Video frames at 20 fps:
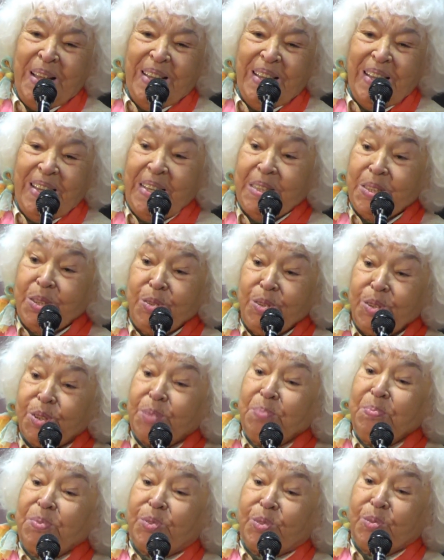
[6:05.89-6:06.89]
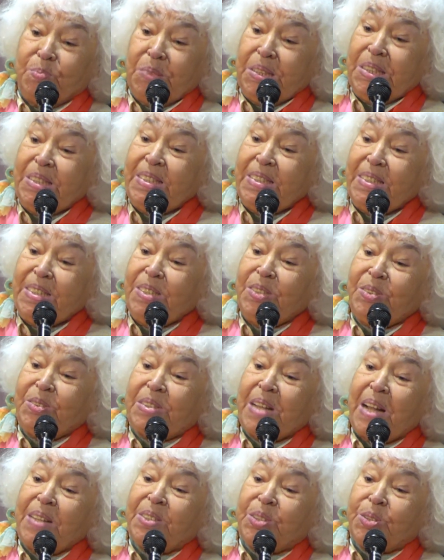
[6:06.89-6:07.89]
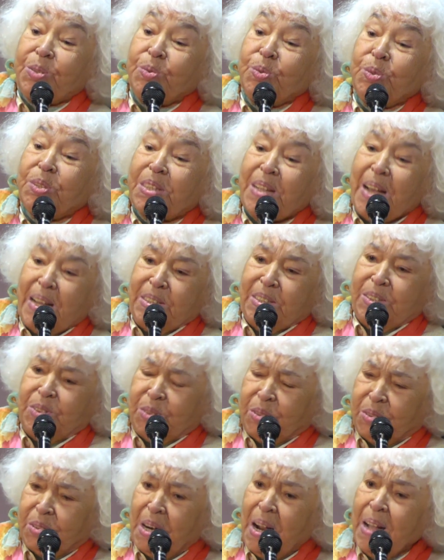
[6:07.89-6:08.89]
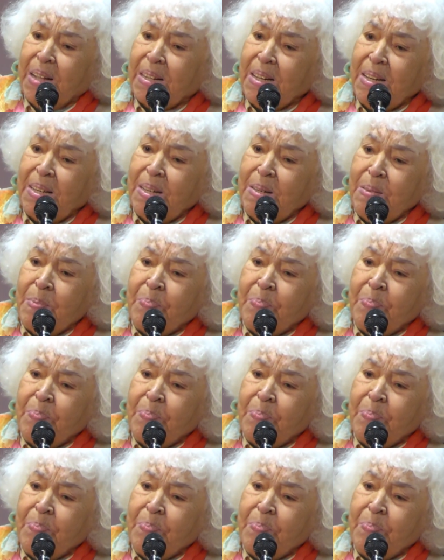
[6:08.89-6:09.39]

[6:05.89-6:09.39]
Heroism to me is that you can struggle